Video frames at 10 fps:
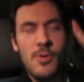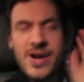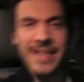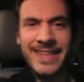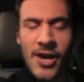we're
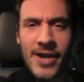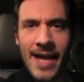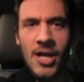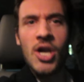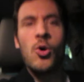not there
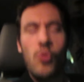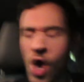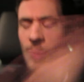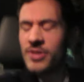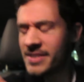yet. We're
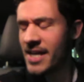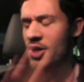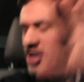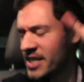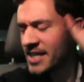almost there.
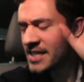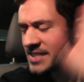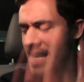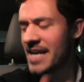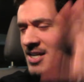You can get
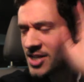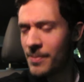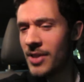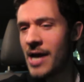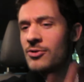excited in a
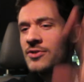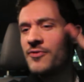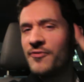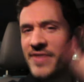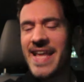couple hours for
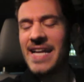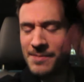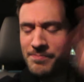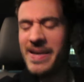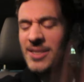
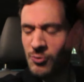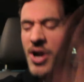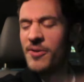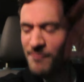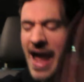Fantastic Beasts,
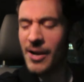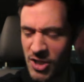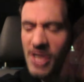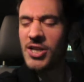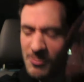Where to Find
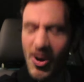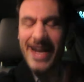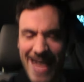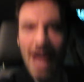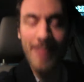Them right
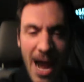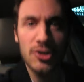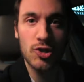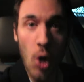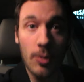now,
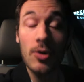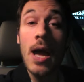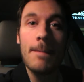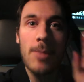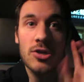Barnes & Noble.
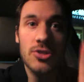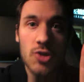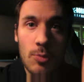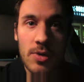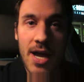Barnes &
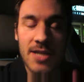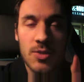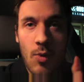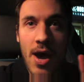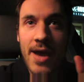Noble, guys.
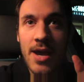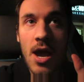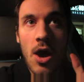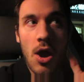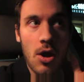Why
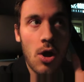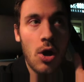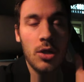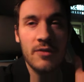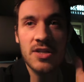are
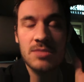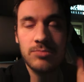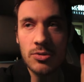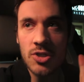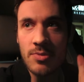all of us
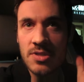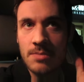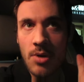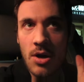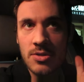Blu-tubers at
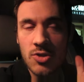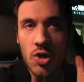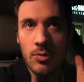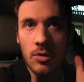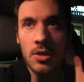Barnes &
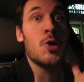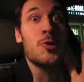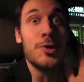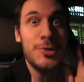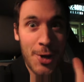Noble?
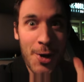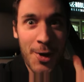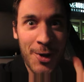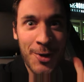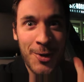
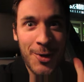Criterion.